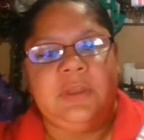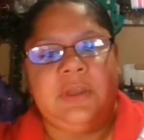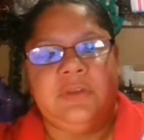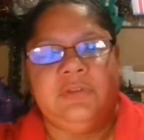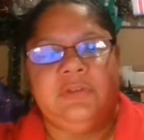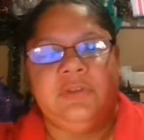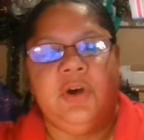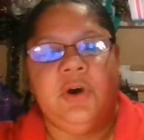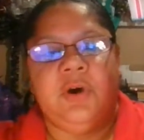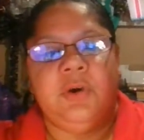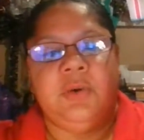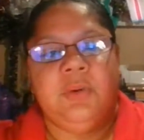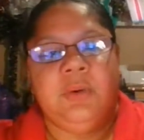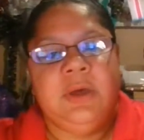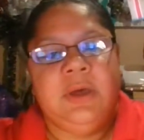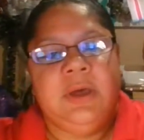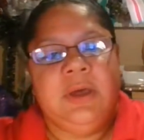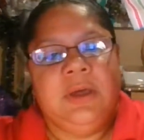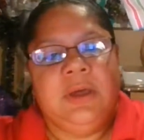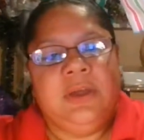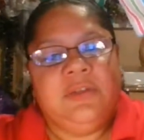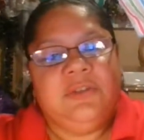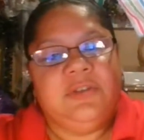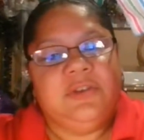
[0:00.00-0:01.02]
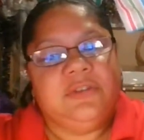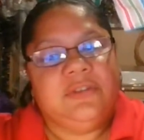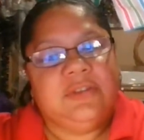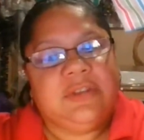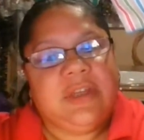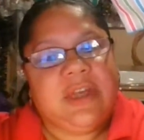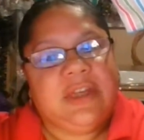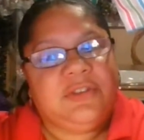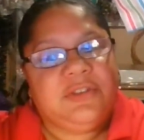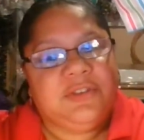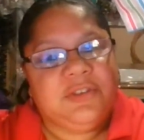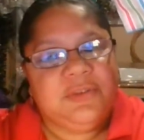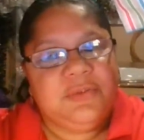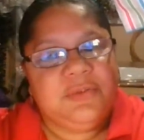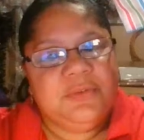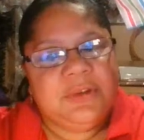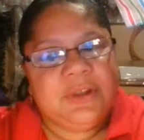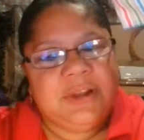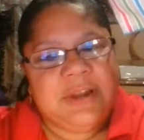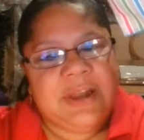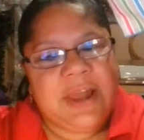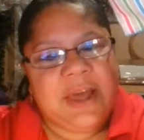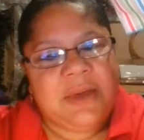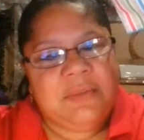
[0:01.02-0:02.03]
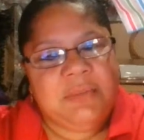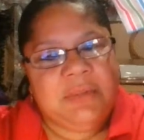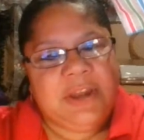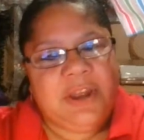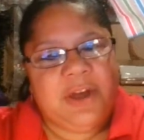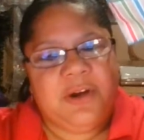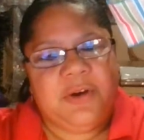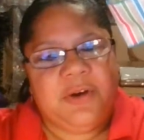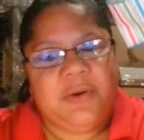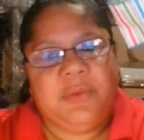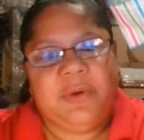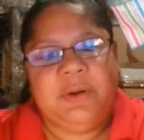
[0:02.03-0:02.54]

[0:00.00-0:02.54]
so just stay tuned and let me know.